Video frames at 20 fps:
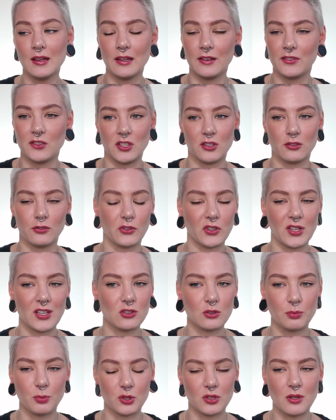if you just
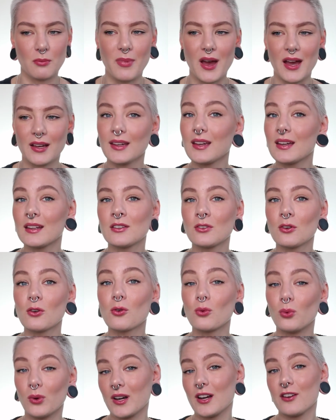forget to put them back in
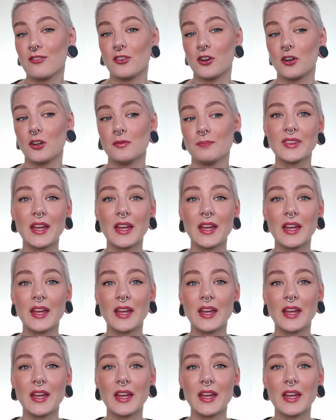or whatever,